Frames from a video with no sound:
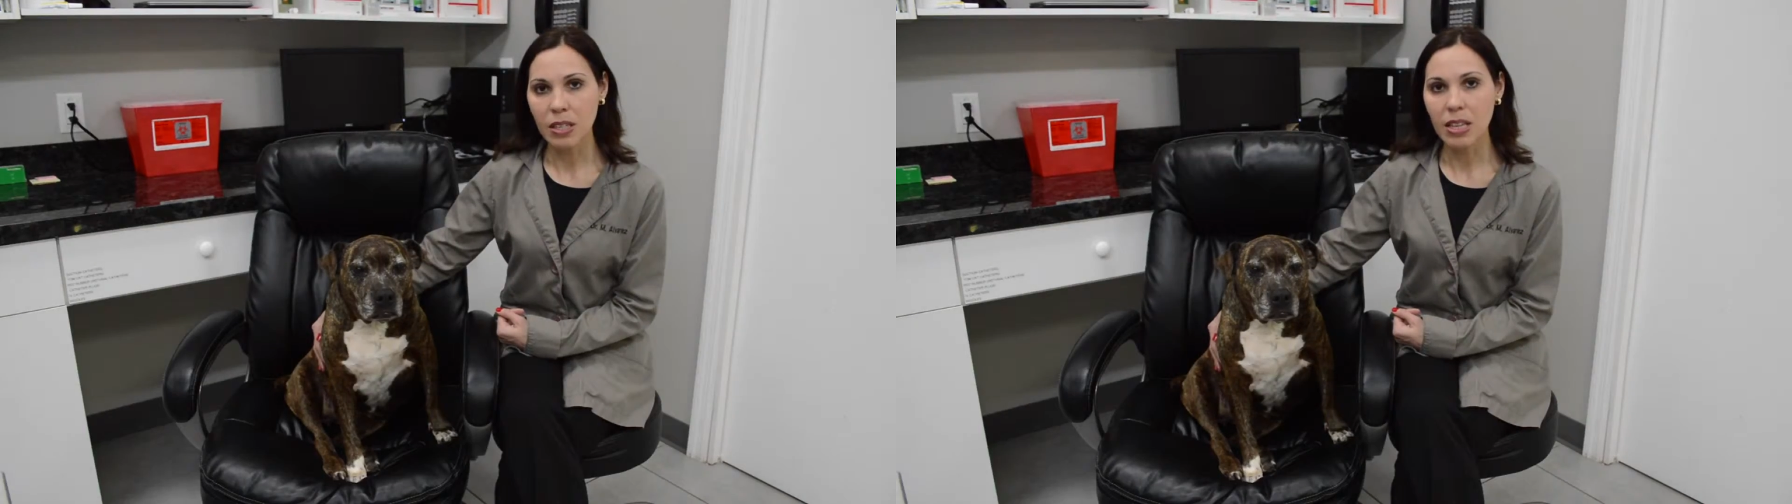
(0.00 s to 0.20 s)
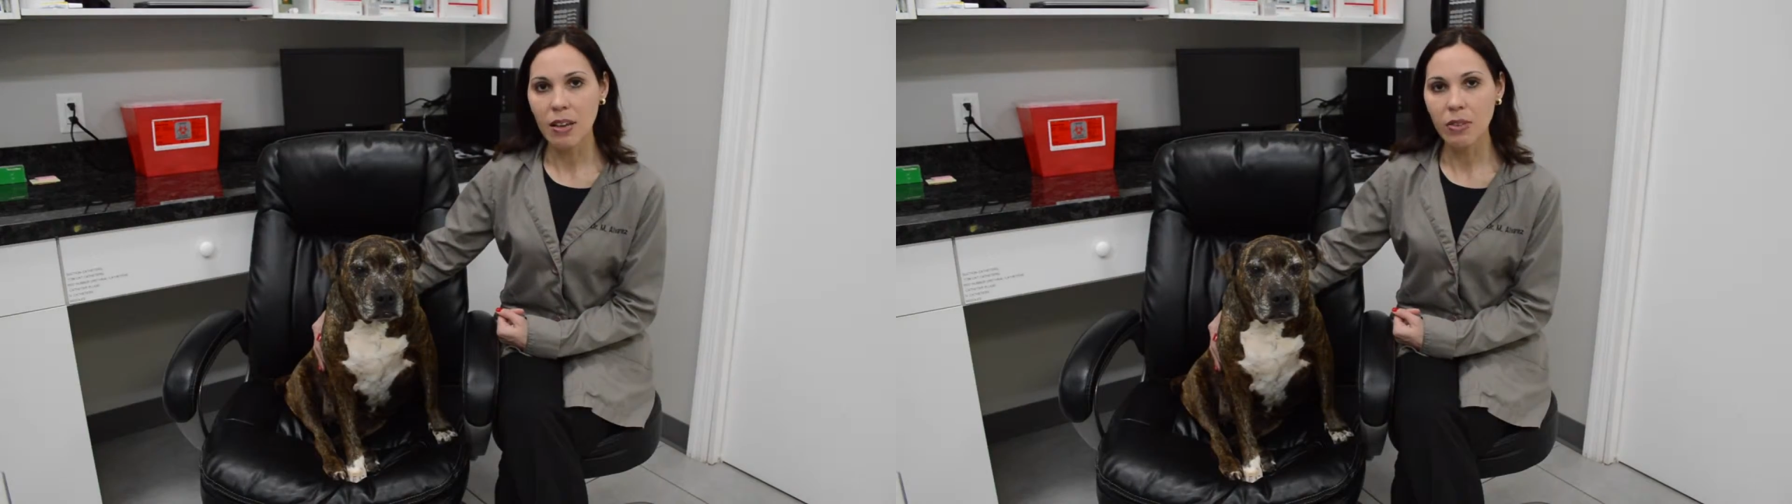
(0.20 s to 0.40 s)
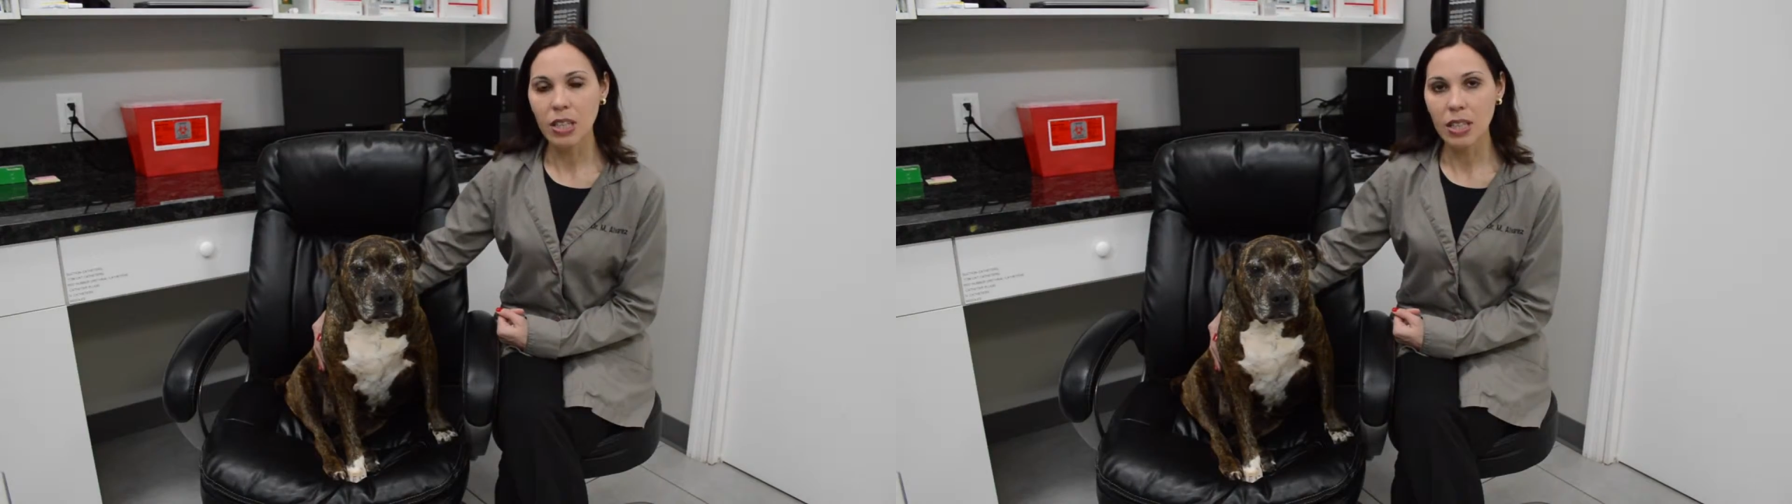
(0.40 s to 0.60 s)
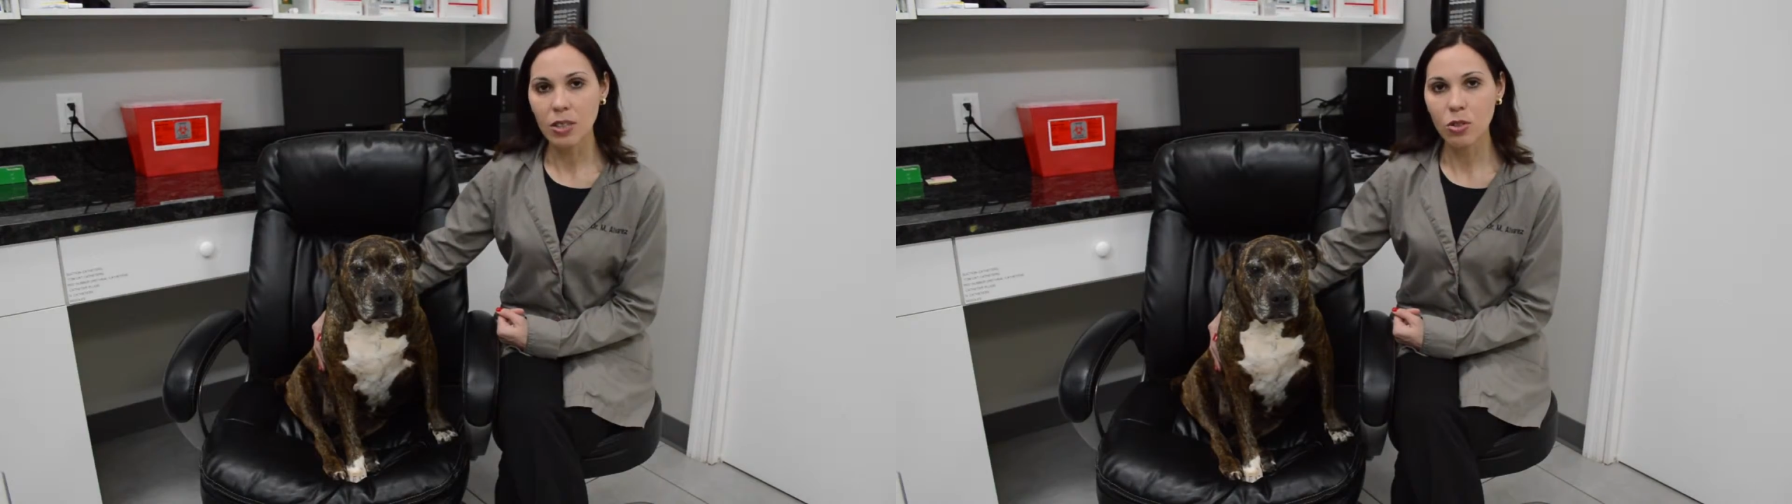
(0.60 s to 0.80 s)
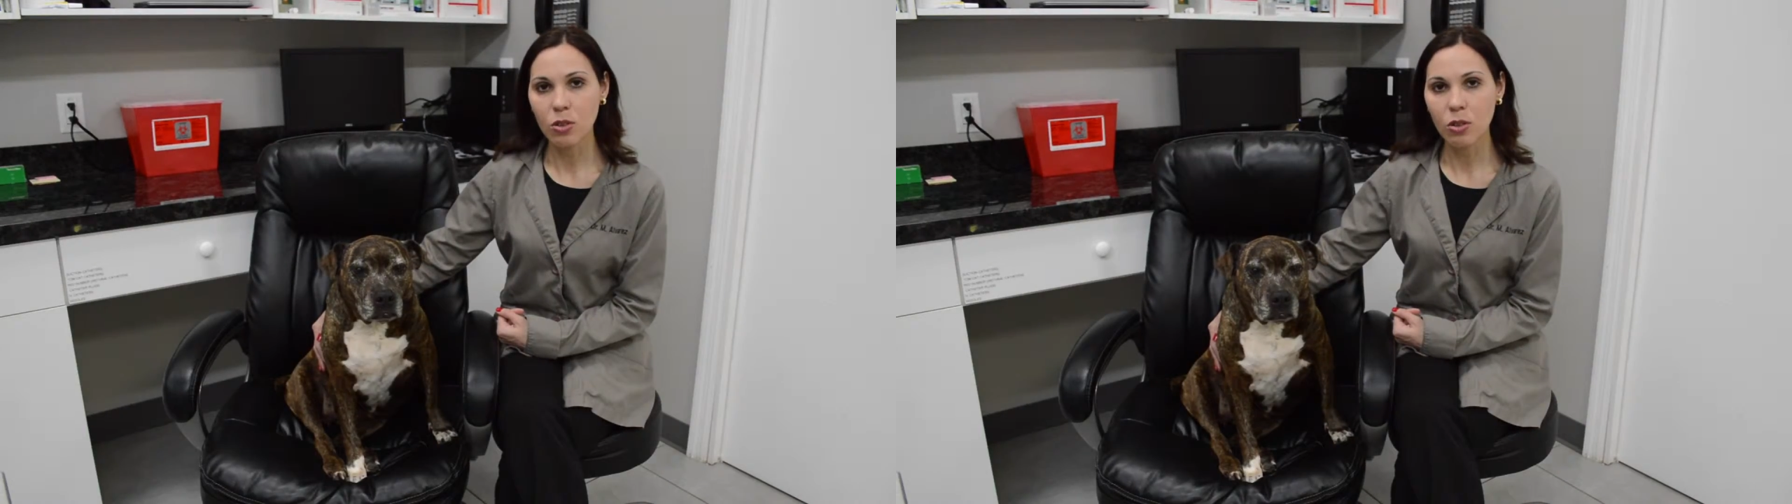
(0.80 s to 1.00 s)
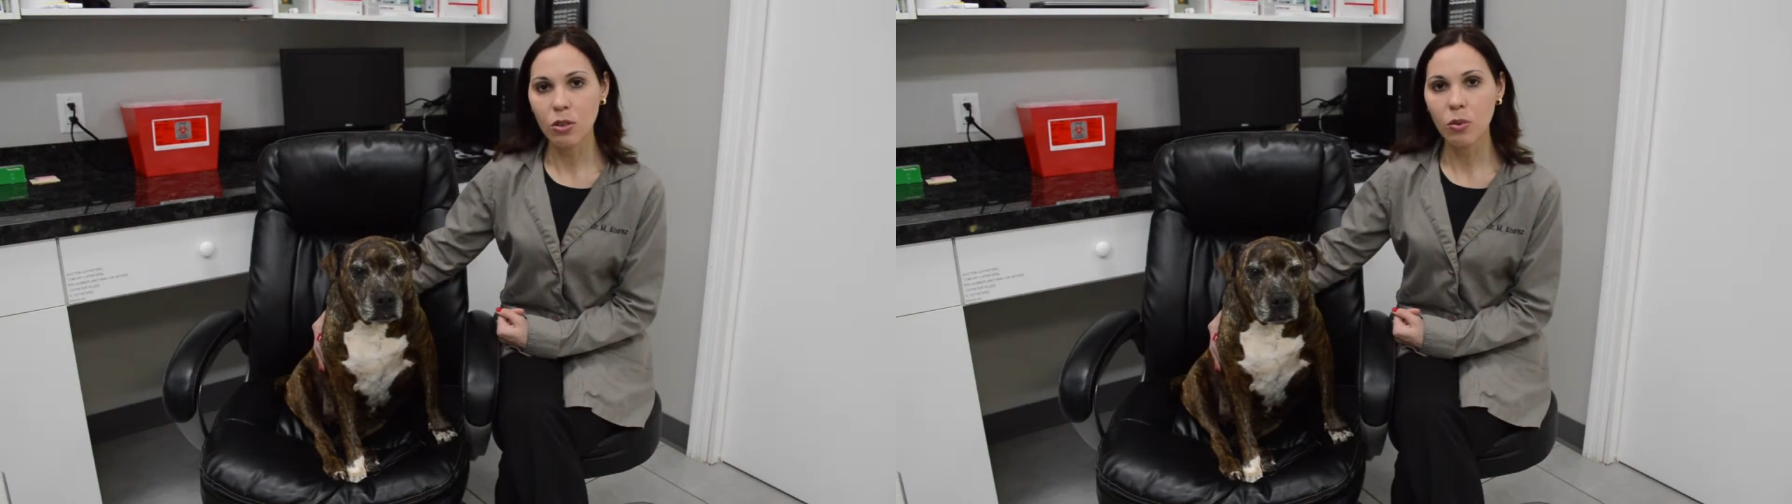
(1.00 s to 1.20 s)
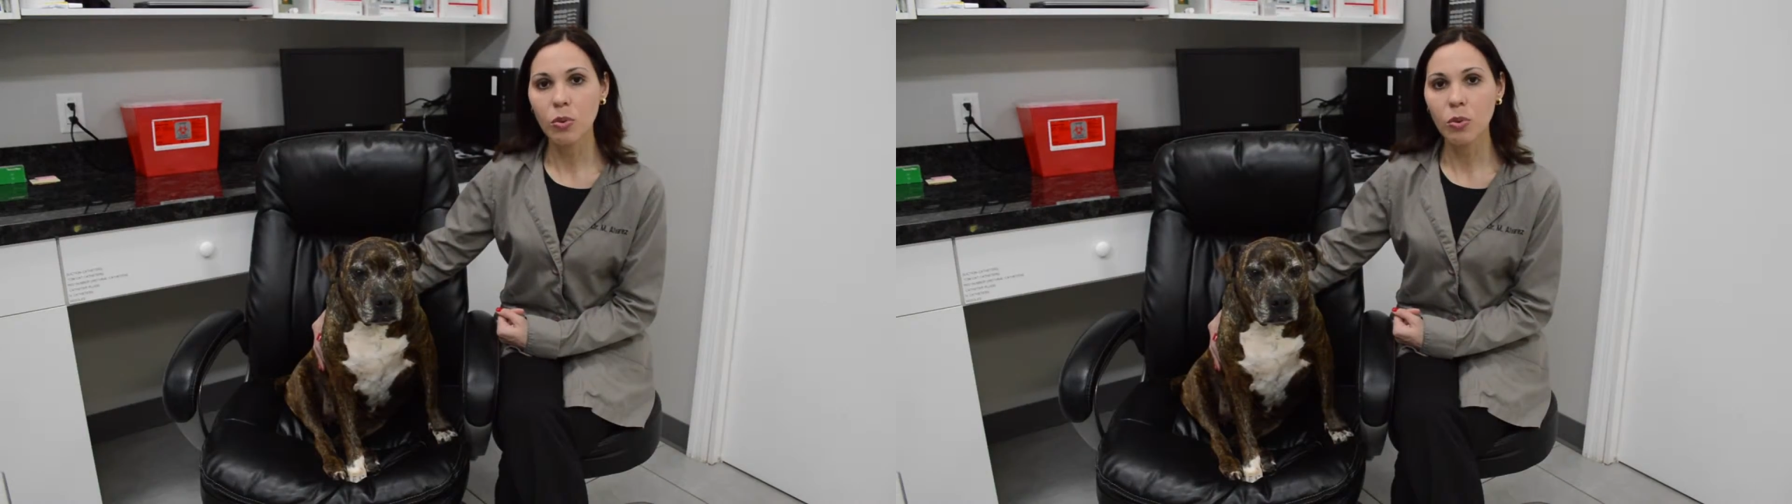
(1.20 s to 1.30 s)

is having a heat stroke,